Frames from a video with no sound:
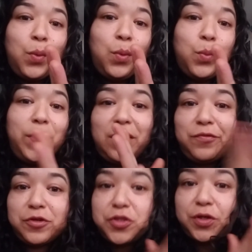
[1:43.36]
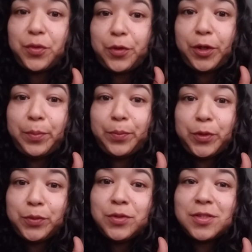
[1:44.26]
when I first started wearing
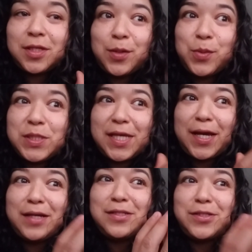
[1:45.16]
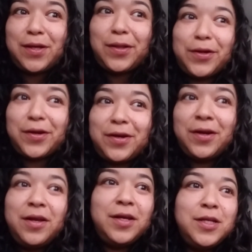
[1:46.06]
mousse. It was like
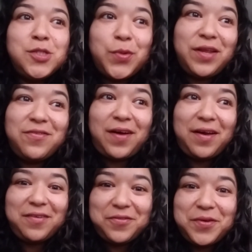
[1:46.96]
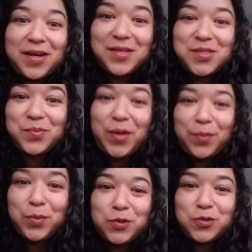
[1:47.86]
$1.25 when I used to buy
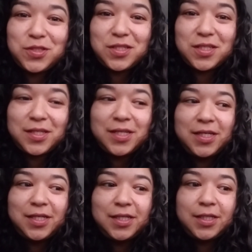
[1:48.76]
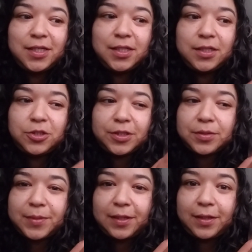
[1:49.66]
mousse, the
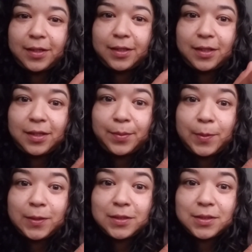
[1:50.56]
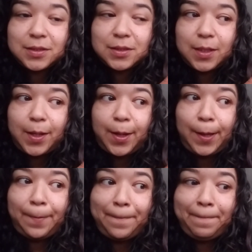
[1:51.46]
Tresemme, I think it was.
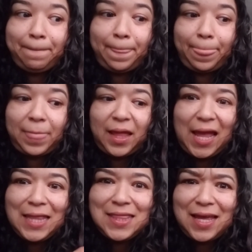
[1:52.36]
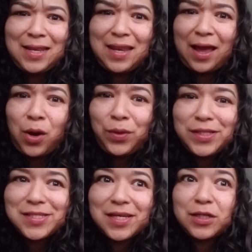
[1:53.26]
And then now it's
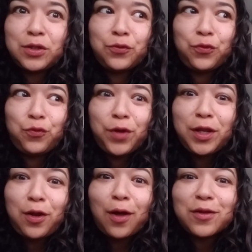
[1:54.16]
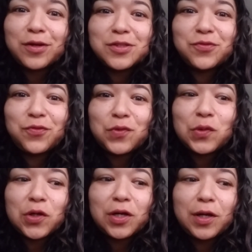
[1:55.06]
like $3
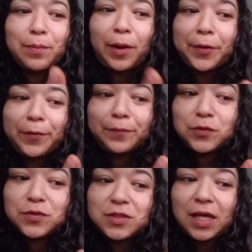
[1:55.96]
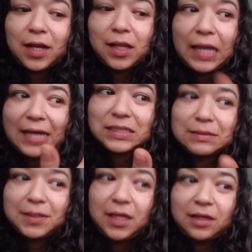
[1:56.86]
for a bottle of mousse that lasts
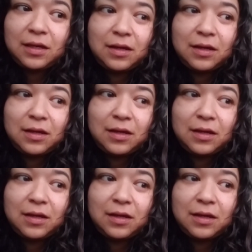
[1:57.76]
me